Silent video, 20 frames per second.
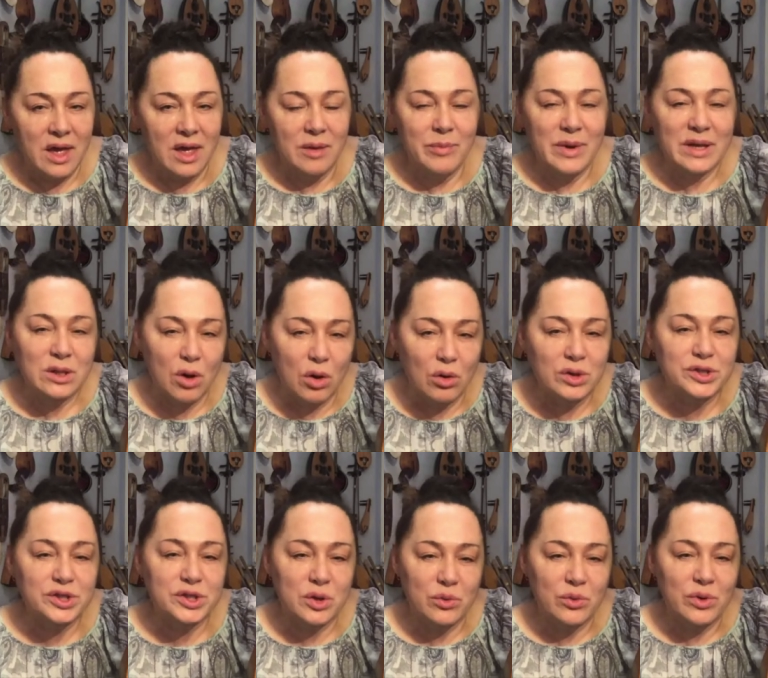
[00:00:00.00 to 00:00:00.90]
uh, but
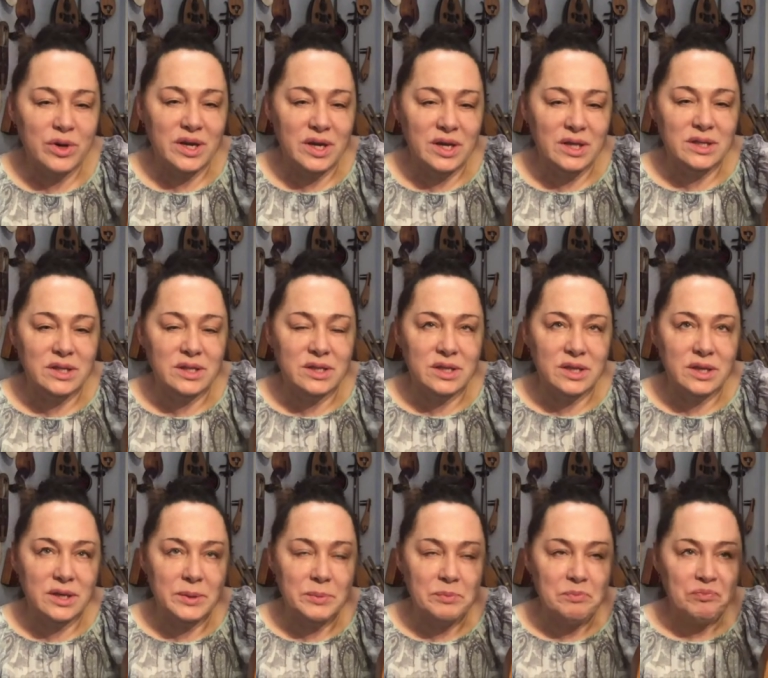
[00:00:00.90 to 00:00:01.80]
also it
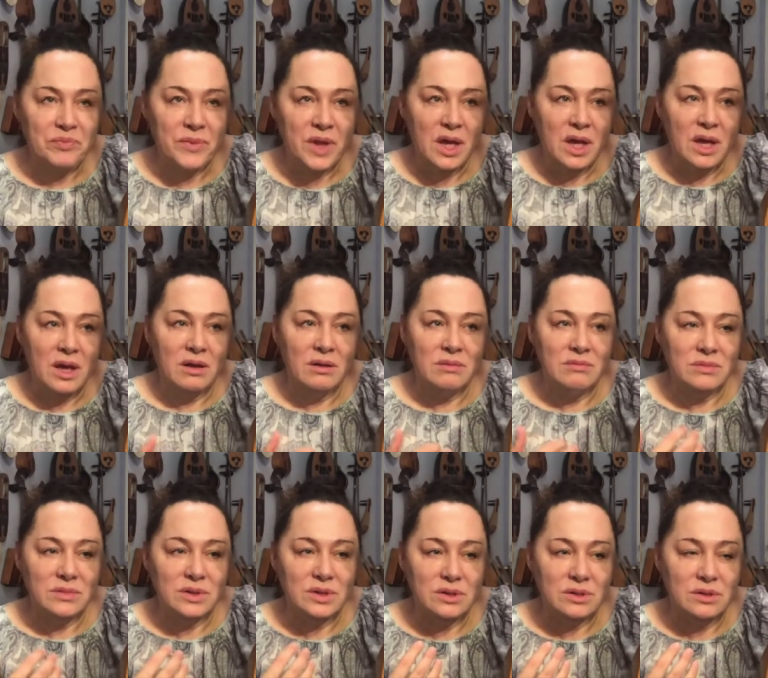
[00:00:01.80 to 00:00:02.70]
um,
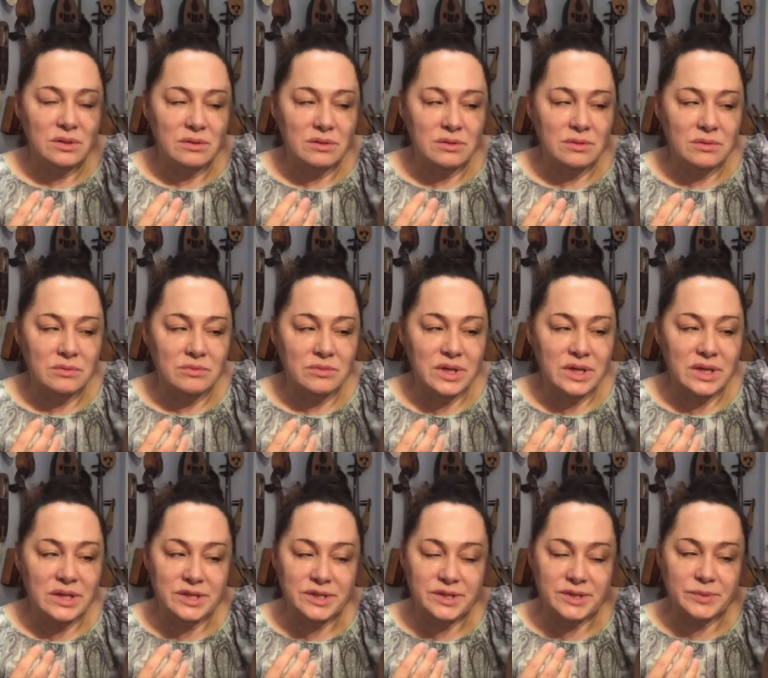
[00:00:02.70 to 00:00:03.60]
uh,
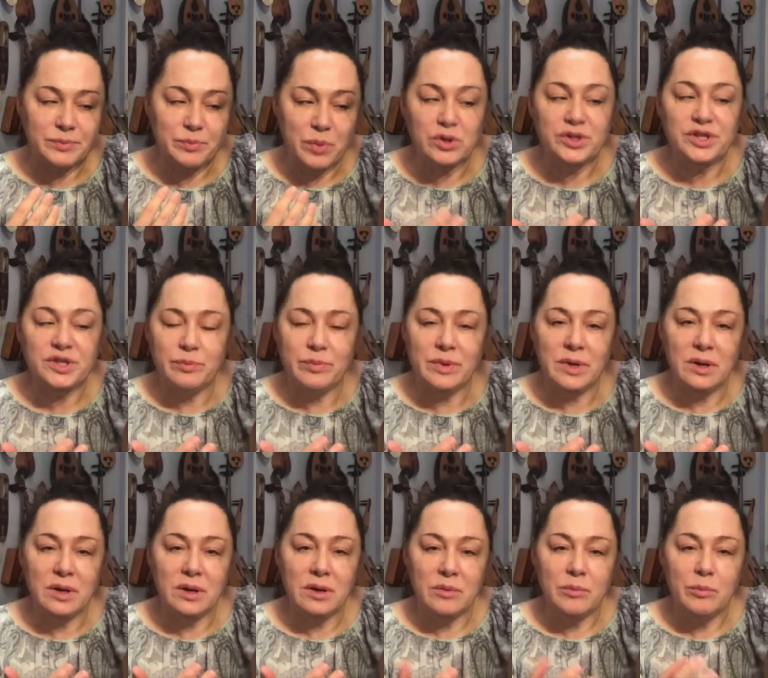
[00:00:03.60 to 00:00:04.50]
it is
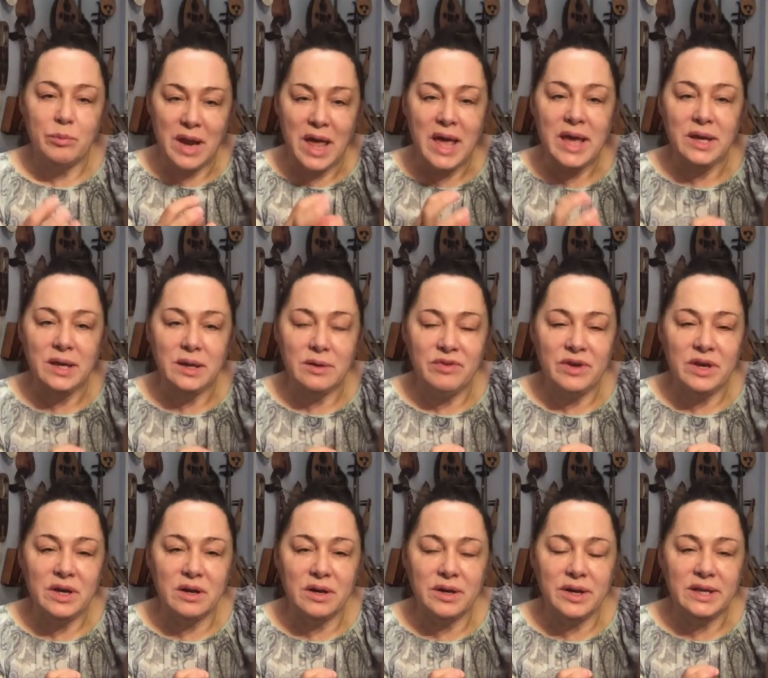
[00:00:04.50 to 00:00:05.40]
possible playing
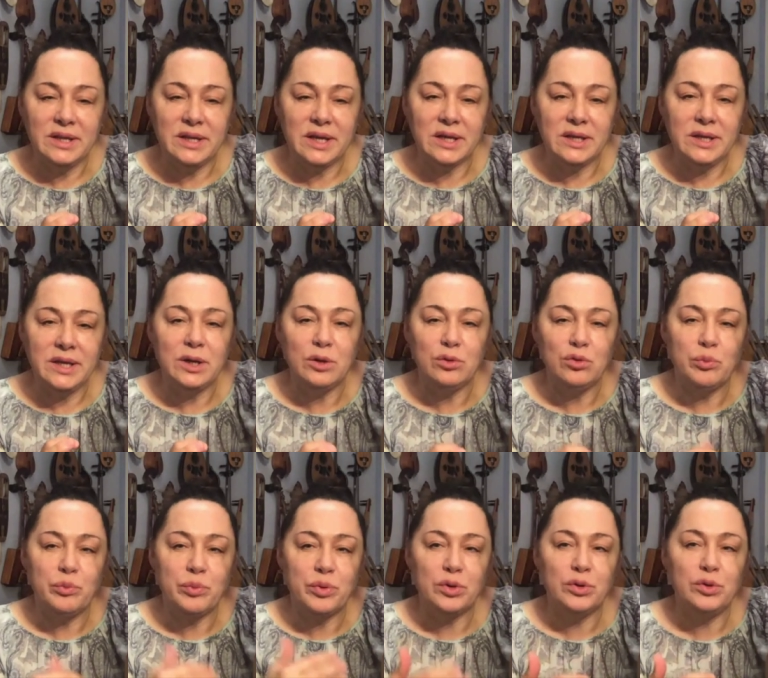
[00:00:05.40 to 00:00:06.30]
fingernail technique to
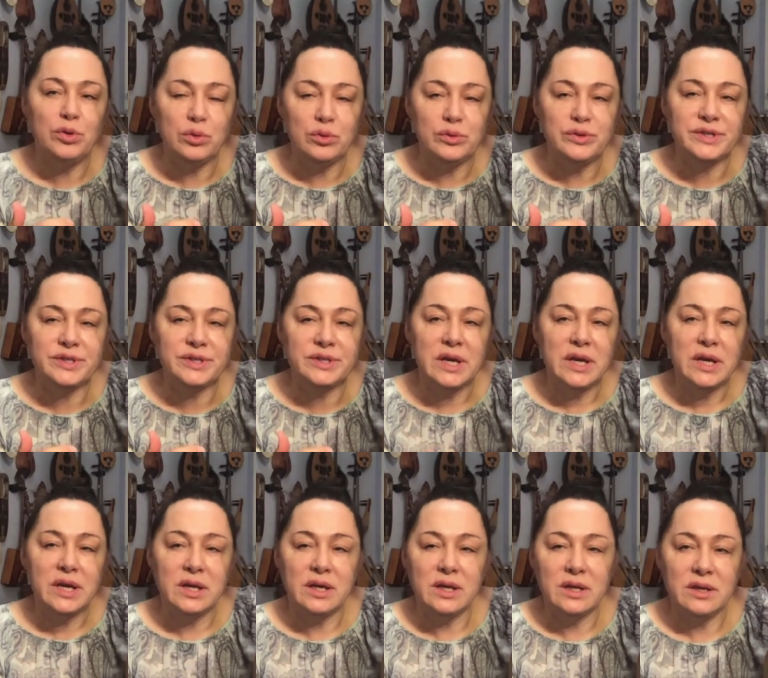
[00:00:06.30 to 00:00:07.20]
produce
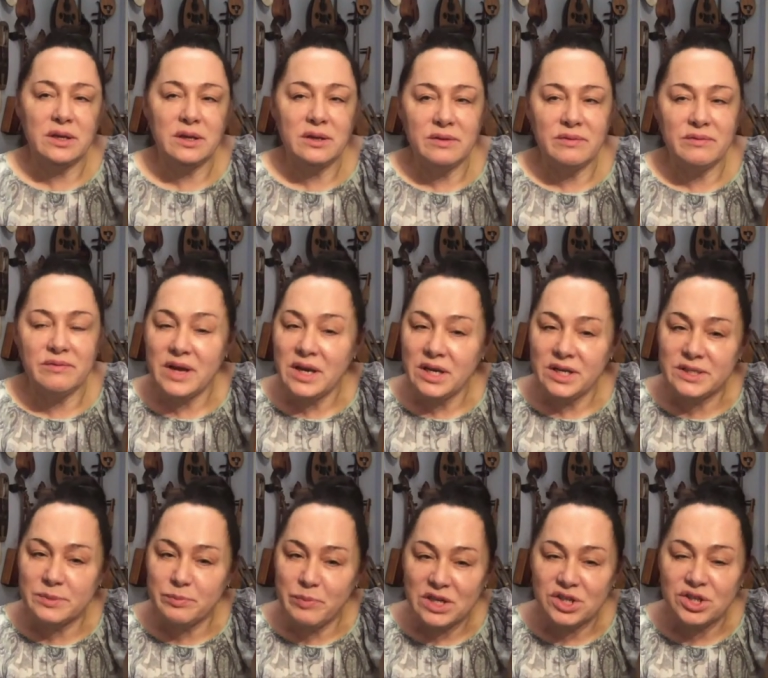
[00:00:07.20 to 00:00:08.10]
uh, very
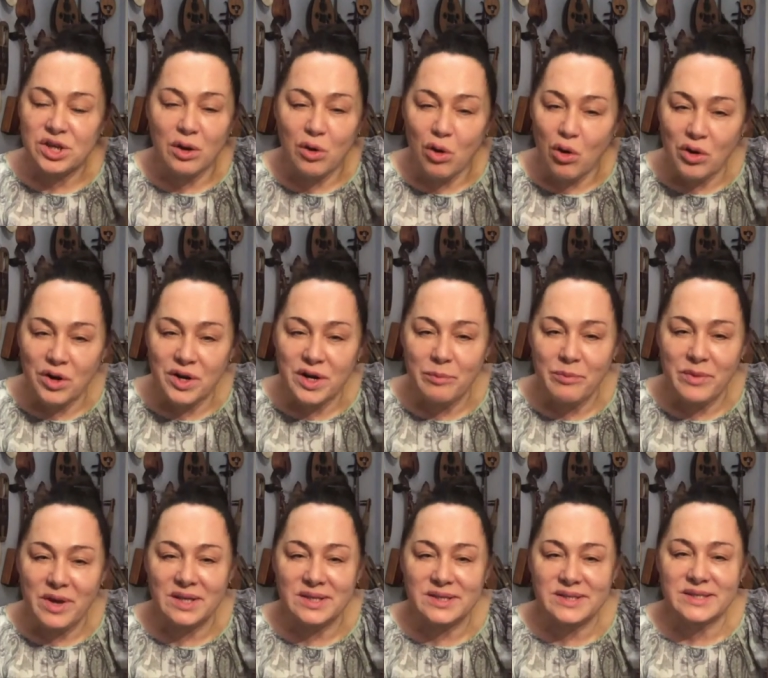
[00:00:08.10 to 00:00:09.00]
special
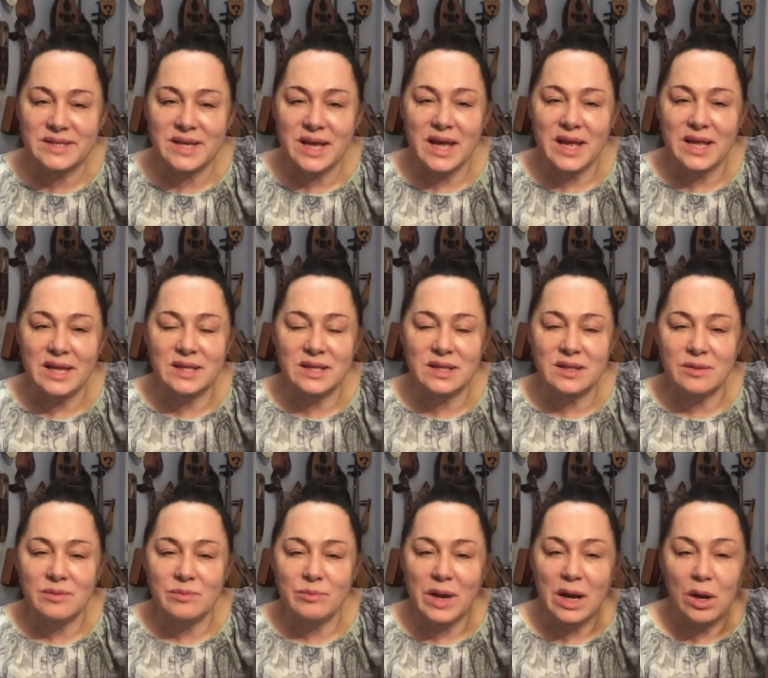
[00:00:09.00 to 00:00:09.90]
ornaments and
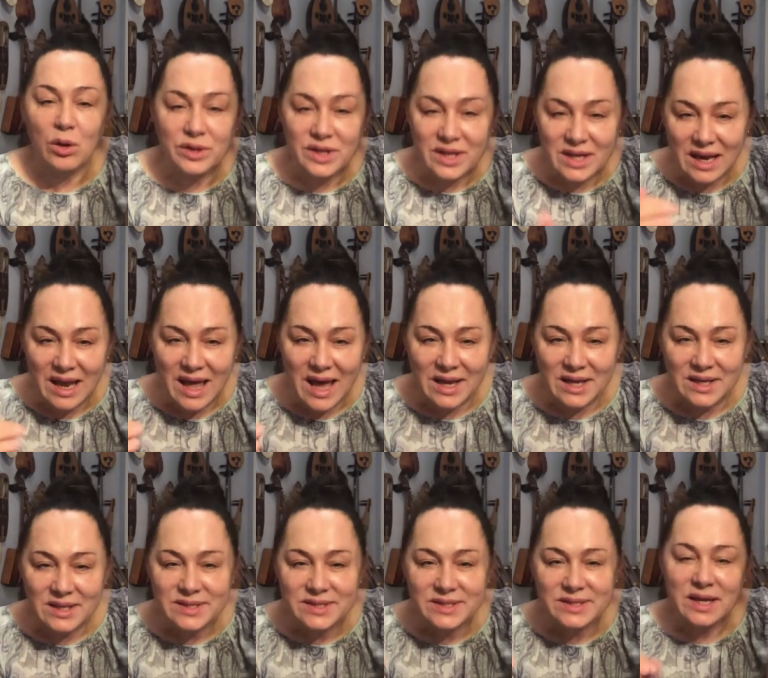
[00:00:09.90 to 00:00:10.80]
melodic
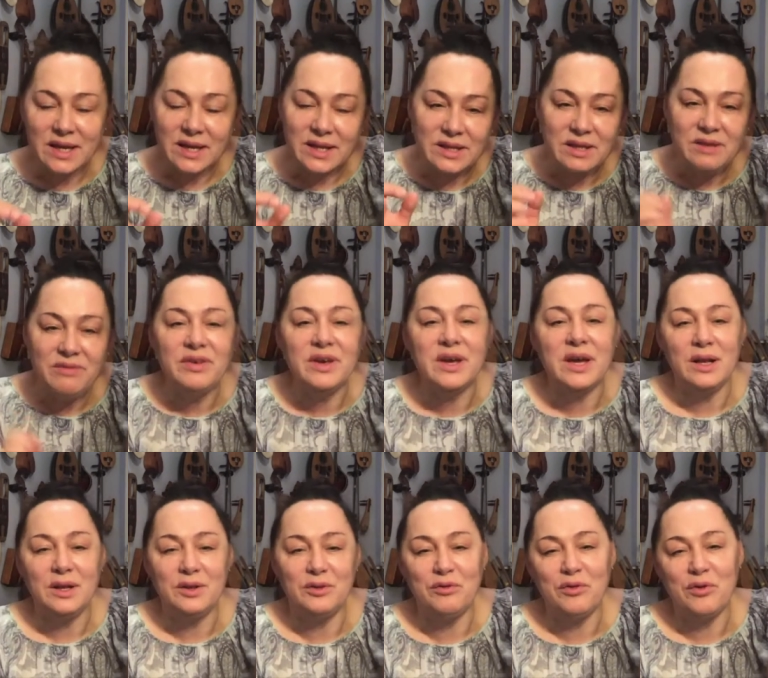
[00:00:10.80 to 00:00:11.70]
lines
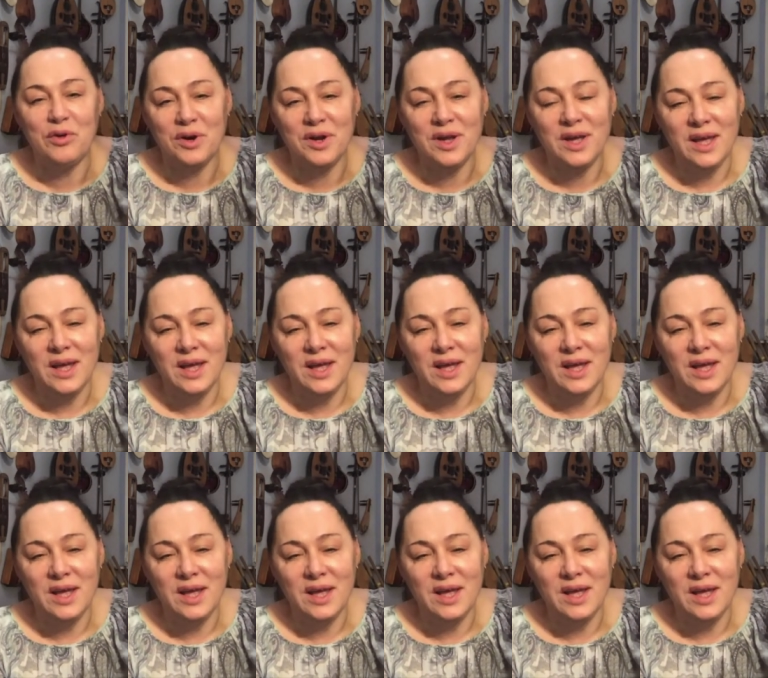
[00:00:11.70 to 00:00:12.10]
difficult for